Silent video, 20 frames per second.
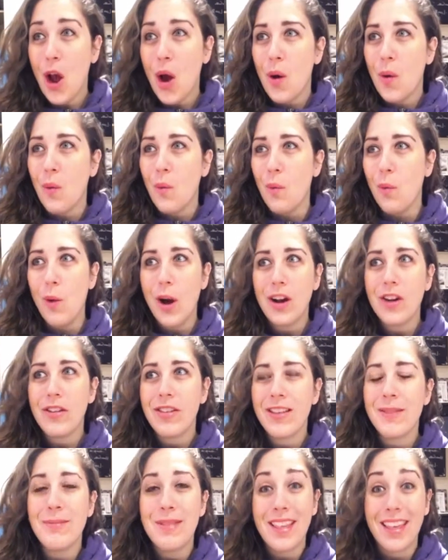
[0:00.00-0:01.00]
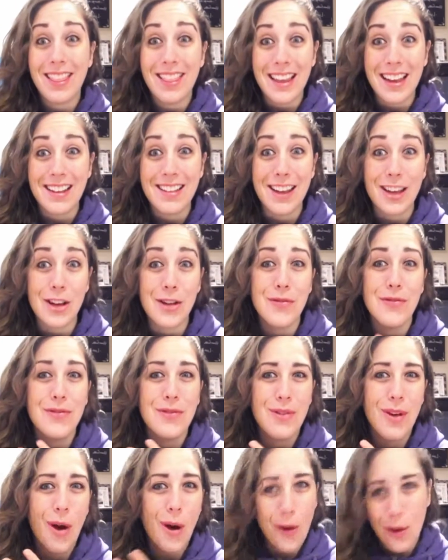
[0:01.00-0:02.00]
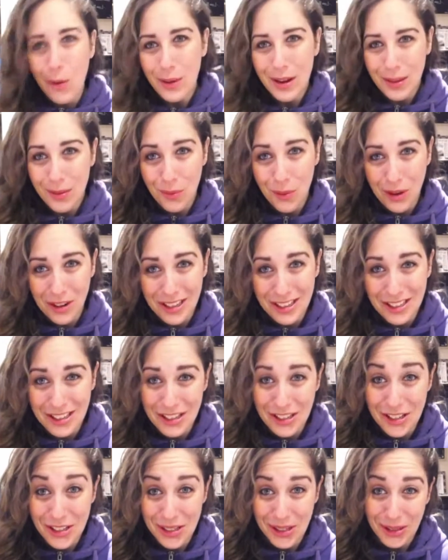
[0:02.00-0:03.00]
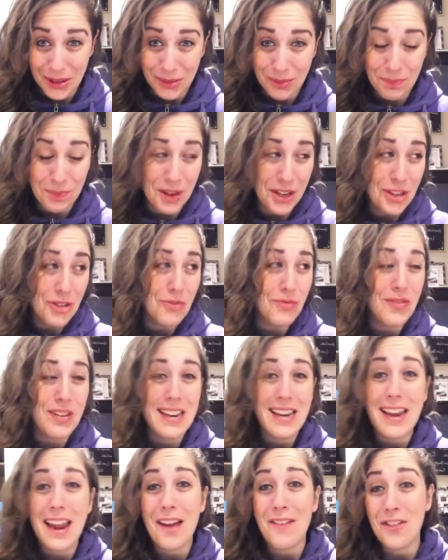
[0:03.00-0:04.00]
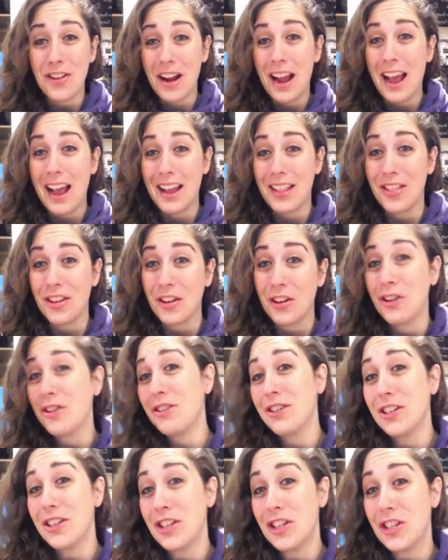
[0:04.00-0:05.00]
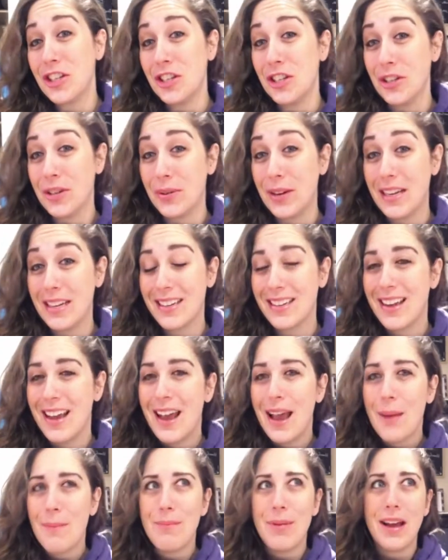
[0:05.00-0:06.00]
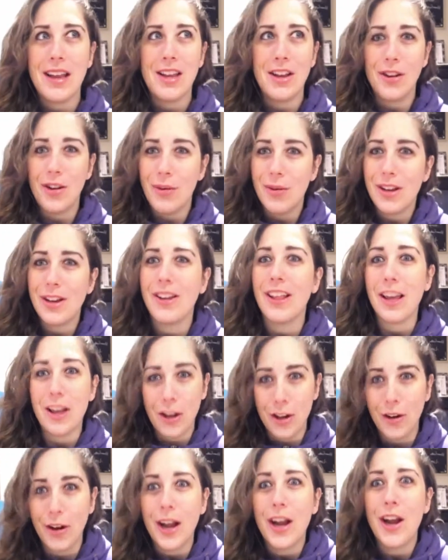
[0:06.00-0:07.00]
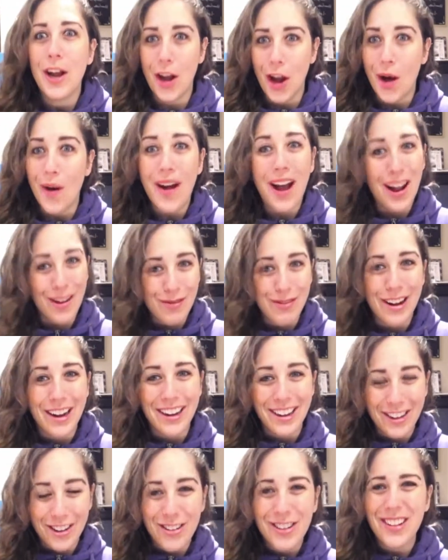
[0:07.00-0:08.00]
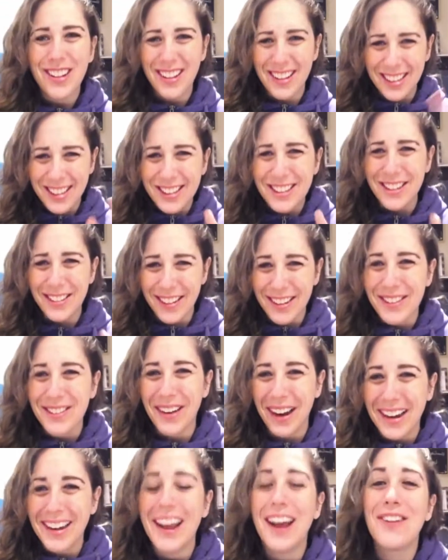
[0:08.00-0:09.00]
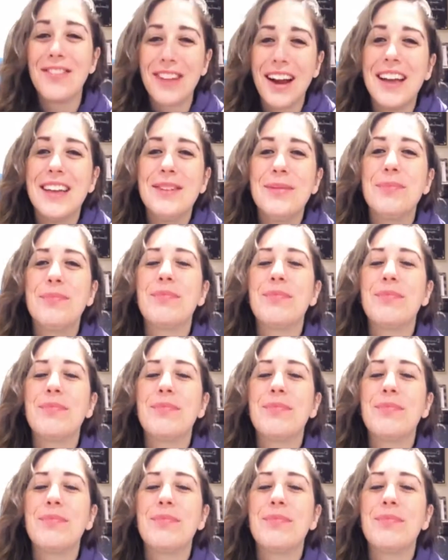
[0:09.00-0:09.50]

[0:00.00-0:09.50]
What are some of the things that you've always wanted to do, but you've never had the courage to do it? But you know what? You're like, no, I'm ready to do it. Let's do this right now, right?